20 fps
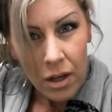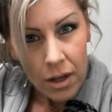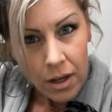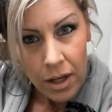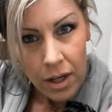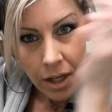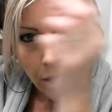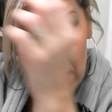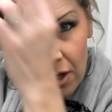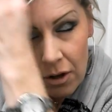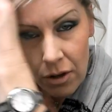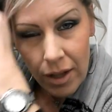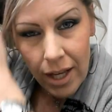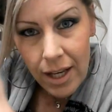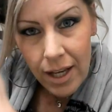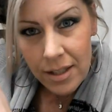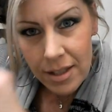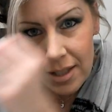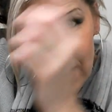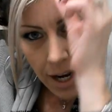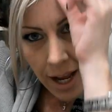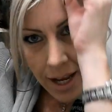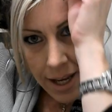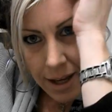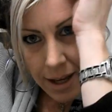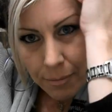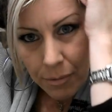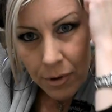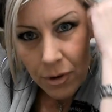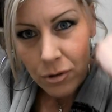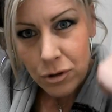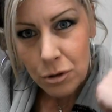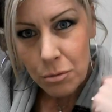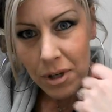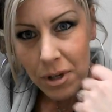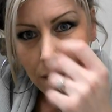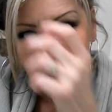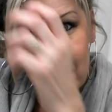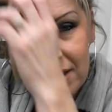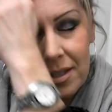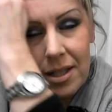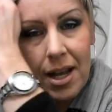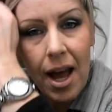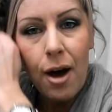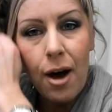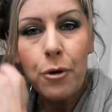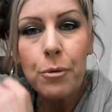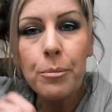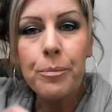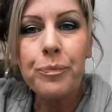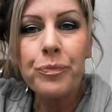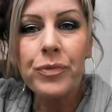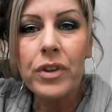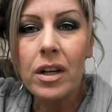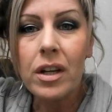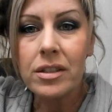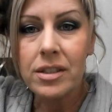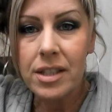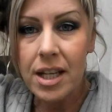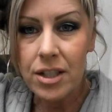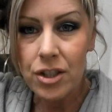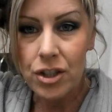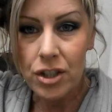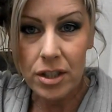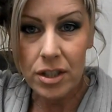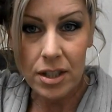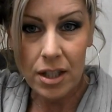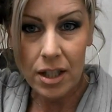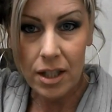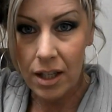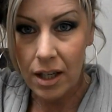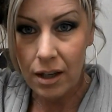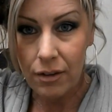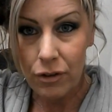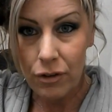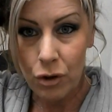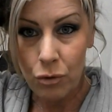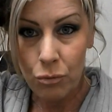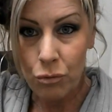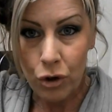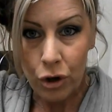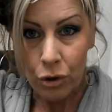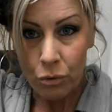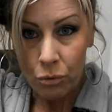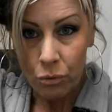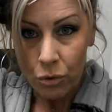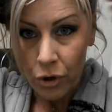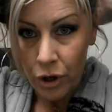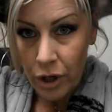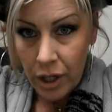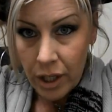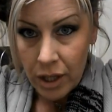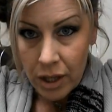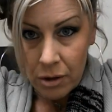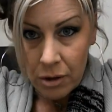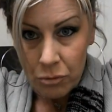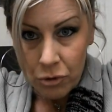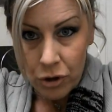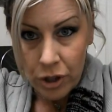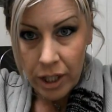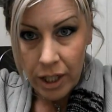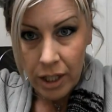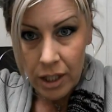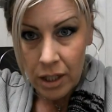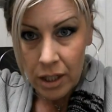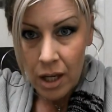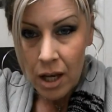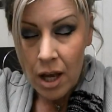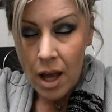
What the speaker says: You know, like I said, I keep those pieces out because that's just going to give you more work in the morning,